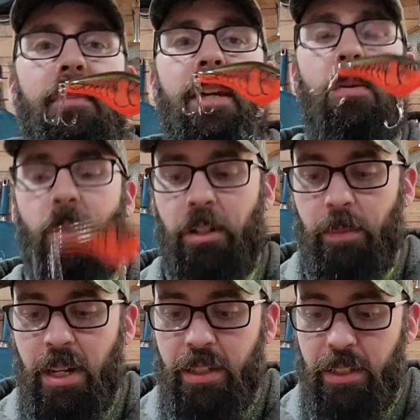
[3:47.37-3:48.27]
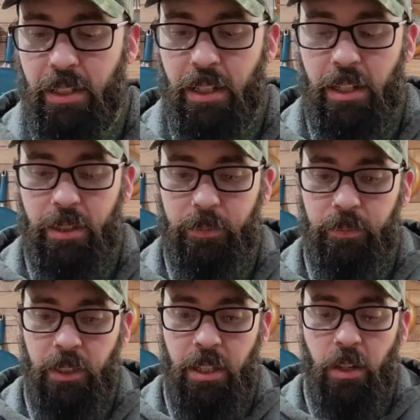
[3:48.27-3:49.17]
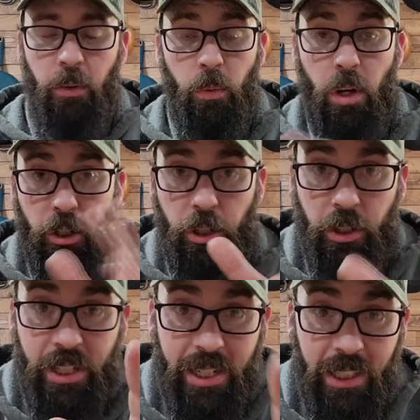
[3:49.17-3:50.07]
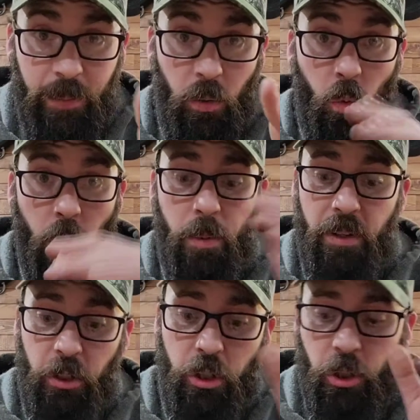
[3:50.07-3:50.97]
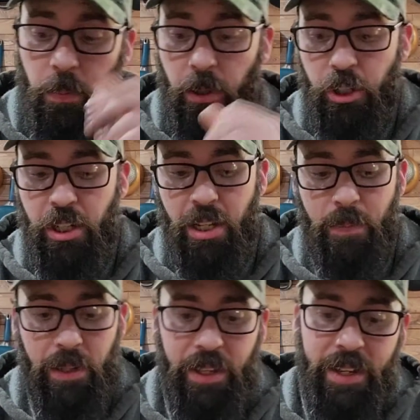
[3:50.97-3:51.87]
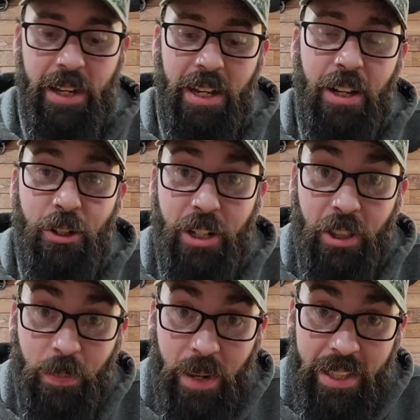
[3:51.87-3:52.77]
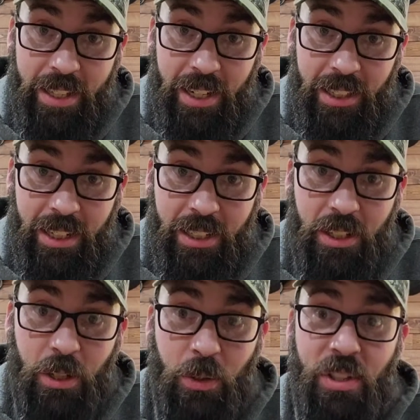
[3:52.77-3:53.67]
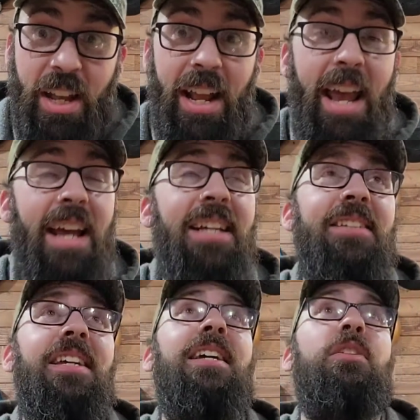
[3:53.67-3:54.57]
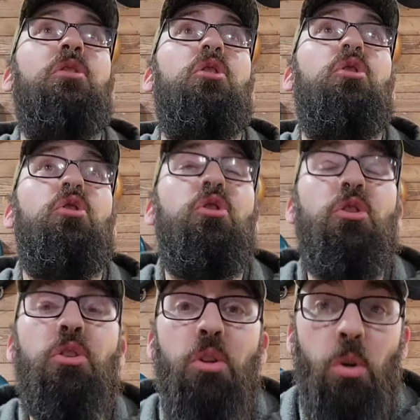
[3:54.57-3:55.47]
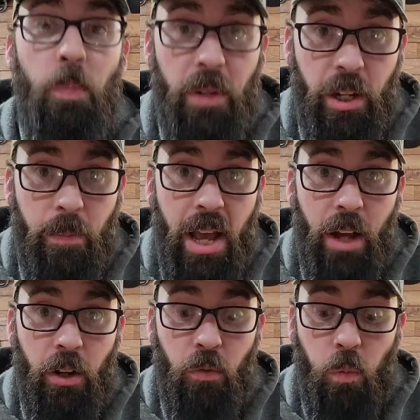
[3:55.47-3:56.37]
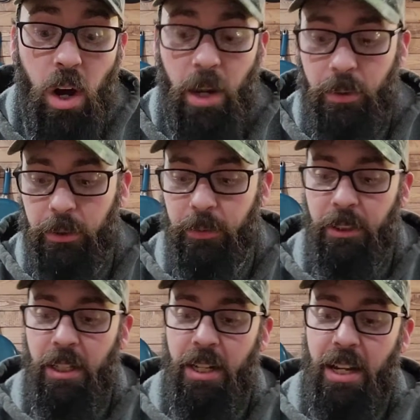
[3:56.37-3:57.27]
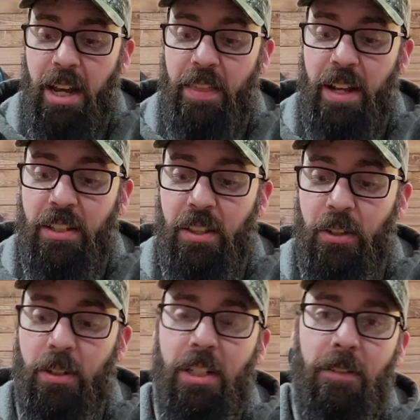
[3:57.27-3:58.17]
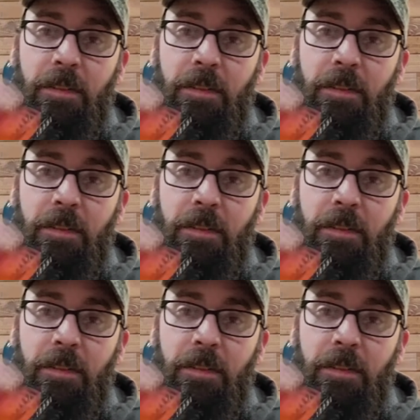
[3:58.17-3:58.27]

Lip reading: that work amazing. When the water starts getting a little bit warmer, but they're still pushed up, there's another bait that I like to use that has a stupid amount of wobble, and that's the 13